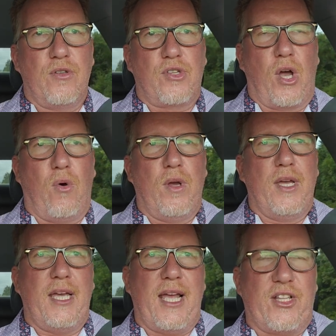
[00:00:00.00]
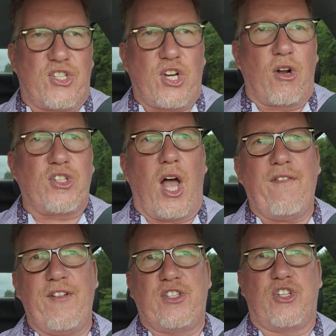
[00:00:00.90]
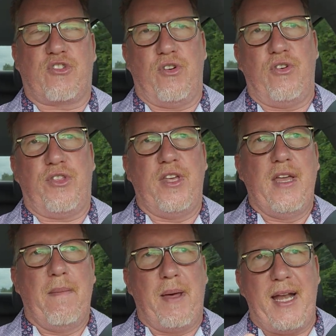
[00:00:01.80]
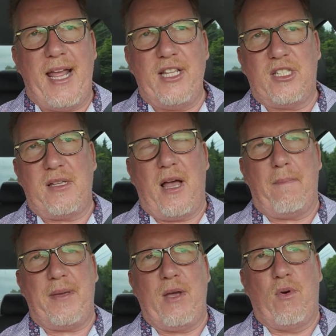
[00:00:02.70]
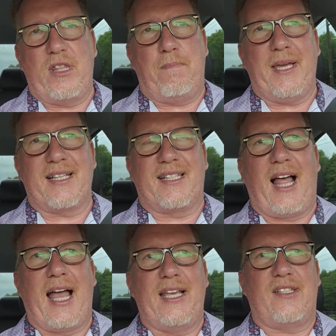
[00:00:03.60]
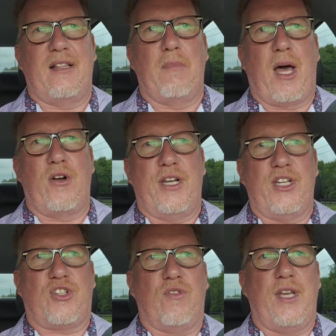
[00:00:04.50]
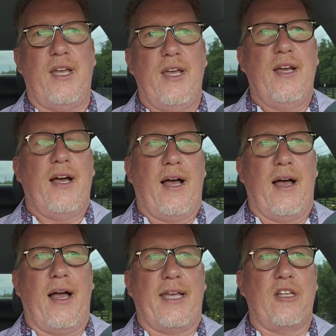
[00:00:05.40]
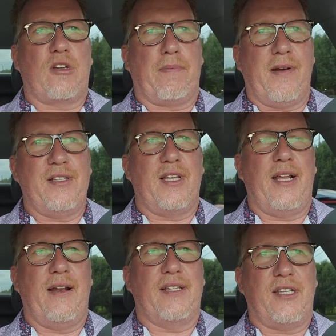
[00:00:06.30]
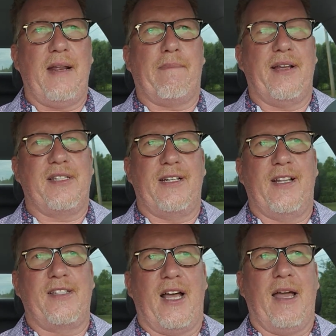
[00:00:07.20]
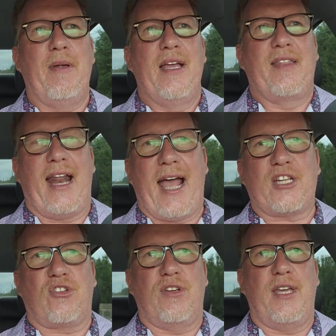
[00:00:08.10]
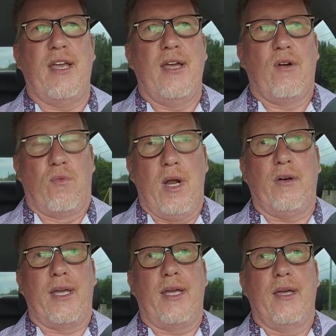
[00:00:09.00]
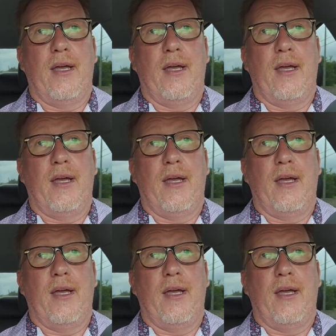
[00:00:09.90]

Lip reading: So it starts off as a truth, but it ends up being one of the biggest lies in the modern history against a sitting president at a time, that actually really